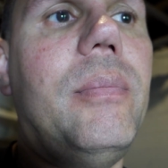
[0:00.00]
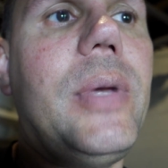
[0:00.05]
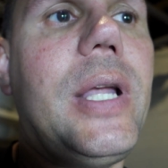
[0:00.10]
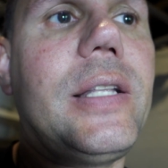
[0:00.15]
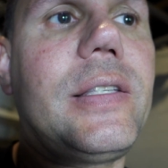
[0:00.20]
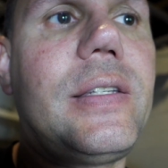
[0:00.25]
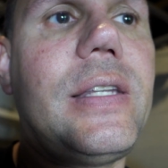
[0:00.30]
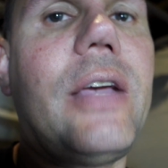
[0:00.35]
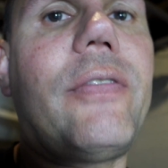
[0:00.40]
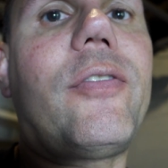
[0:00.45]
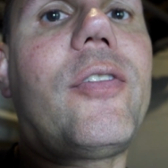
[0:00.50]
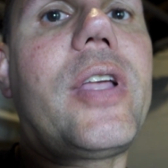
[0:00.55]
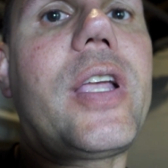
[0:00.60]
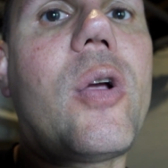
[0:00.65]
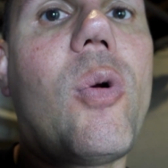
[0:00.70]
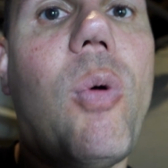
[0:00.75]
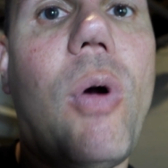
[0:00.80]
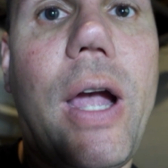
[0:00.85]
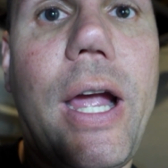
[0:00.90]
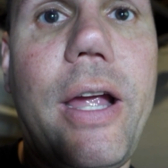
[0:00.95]
it's definitely
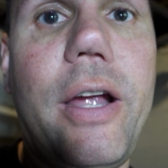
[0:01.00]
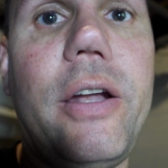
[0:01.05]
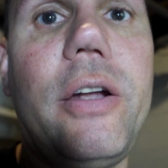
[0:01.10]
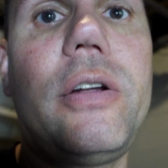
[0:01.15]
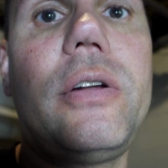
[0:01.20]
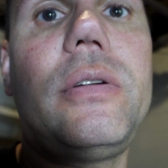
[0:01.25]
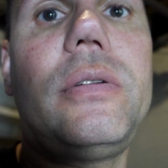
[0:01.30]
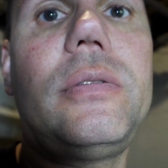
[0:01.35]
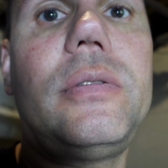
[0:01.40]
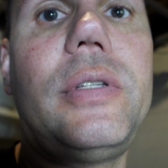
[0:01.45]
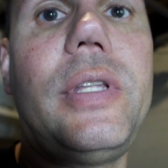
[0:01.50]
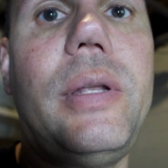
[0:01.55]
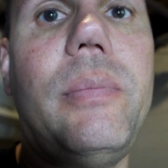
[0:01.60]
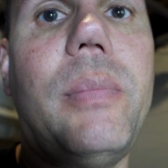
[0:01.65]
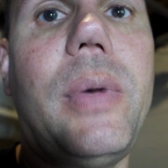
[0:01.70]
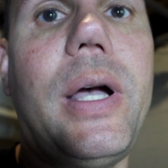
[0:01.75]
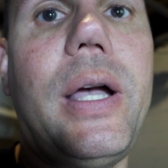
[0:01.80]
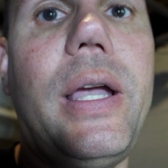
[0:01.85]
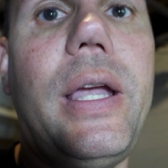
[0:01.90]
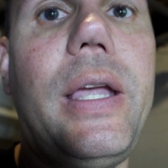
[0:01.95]
quieter than
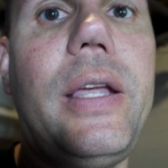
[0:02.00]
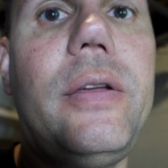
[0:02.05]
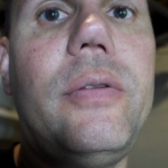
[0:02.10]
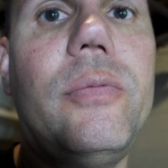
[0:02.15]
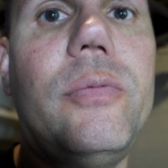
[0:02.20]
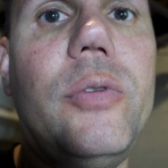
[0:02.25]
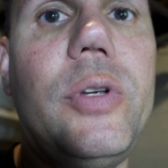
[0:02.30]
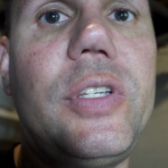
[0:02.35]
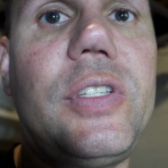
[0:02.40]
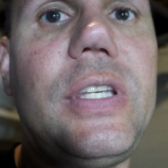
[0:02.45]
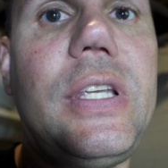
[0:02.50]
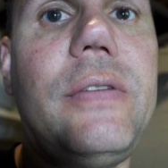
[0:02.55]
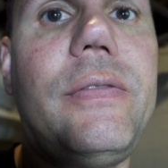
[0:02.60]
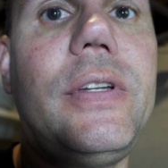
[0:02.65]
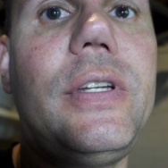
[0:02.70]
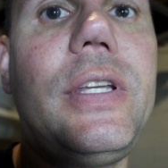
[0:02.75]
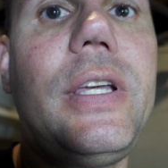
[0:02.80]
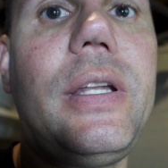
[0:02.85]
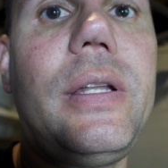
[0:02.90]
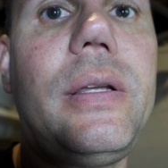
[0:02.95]
my receive
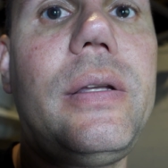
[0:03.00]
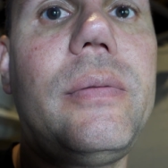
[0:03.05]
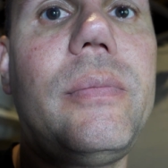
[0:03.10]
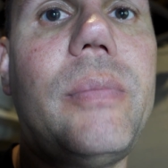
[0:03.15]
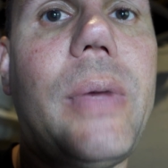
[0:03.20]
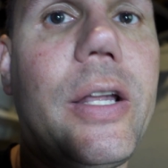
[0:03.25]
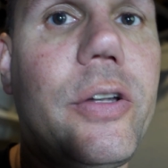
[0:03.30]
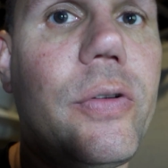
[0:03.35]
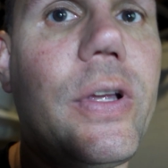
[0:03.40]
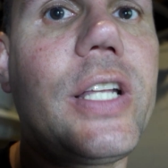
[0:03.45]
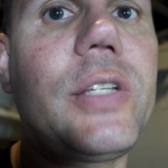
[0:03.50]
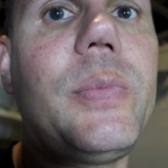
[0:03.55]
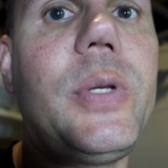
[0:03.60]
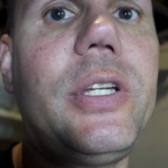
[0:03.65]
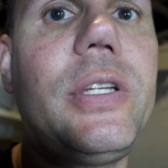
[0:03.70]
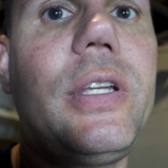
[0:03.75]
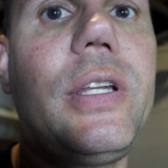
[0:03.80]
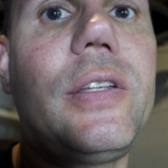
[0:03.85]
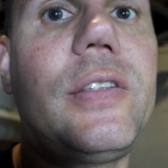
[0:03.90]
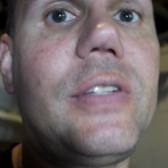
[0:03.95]
antenna. My transmit
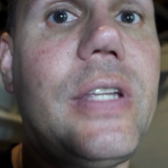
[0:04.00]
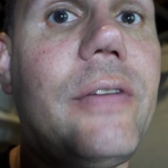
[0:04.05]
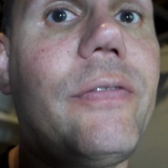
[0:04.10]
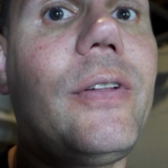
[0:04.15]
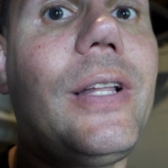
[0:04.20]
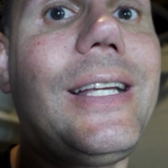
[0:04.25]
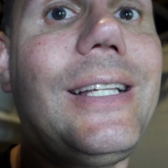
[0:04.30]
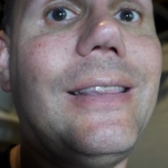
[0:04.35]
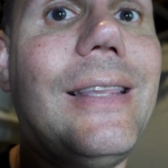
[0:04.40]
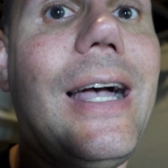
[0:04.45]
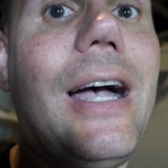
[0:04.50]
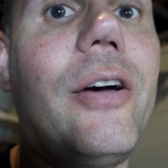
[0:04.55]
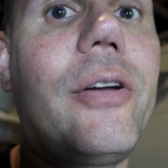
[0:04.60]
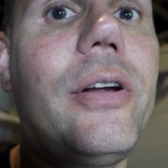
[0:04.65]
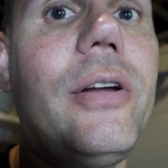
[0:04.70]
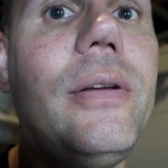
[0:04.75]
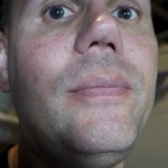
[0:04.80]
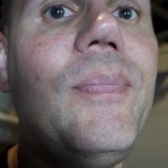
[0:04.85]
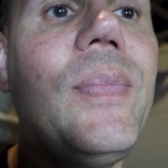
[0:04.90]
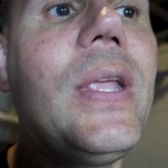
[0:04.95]
antenna is definitely
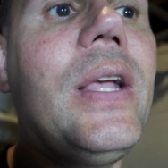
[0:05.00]
louder.